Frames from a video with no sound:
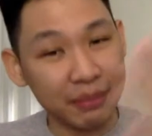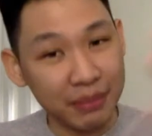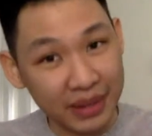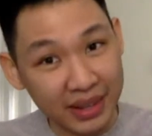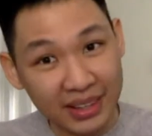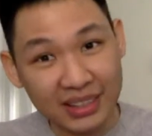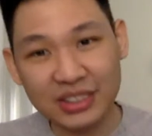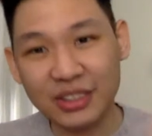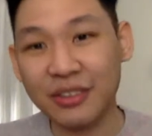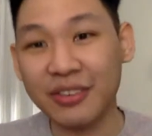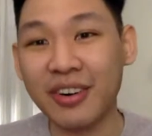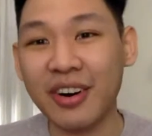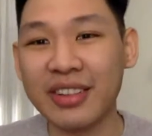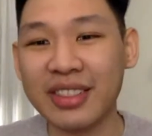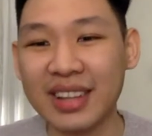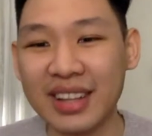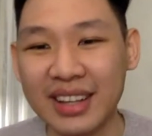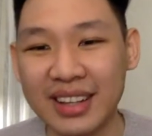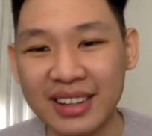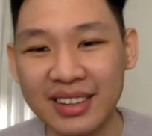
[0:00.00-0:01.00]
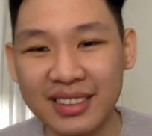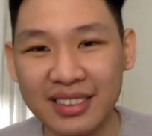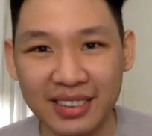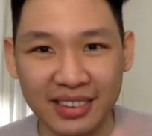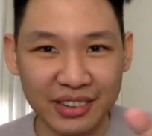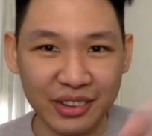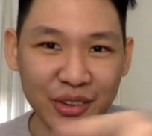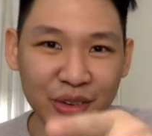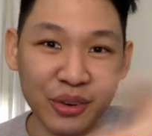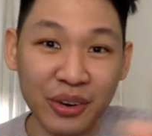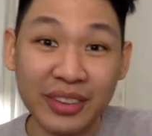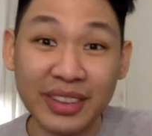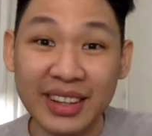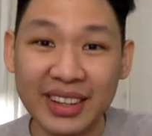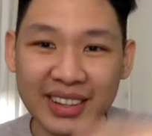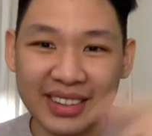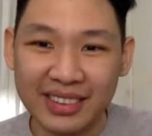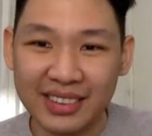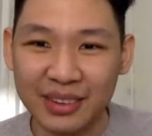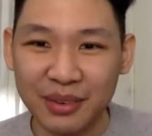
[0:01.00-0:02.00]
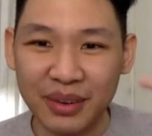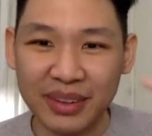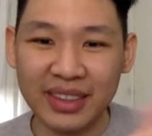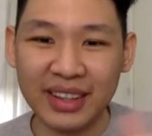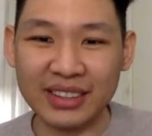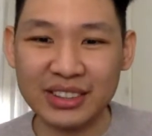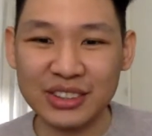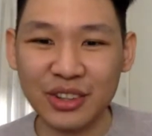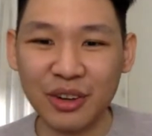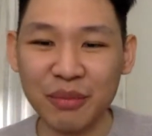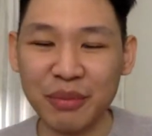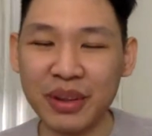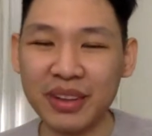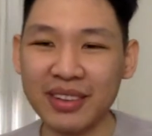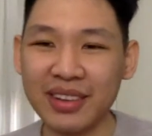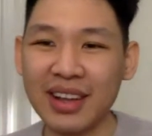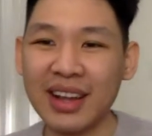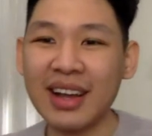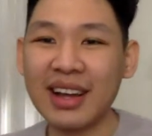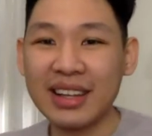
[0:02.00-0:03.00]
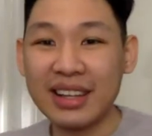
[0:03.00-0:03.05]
because of Rondi, Rondi, the one that stopped it,